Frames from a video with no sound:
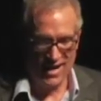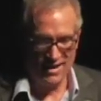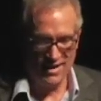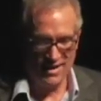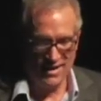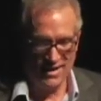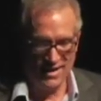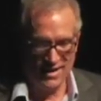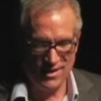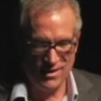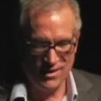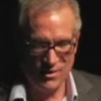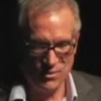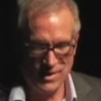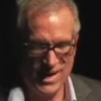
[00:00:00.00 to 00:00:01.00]
And
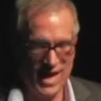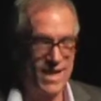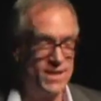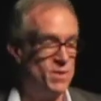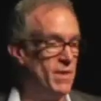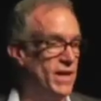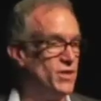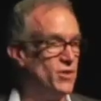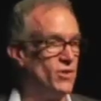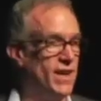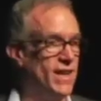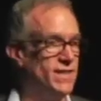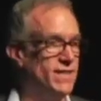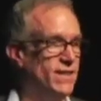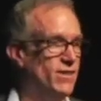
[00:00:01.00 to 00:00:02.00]
with that as a major
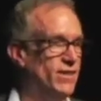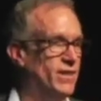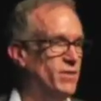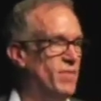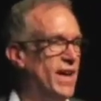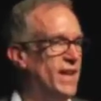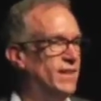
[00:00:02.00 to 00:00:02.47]
criterion,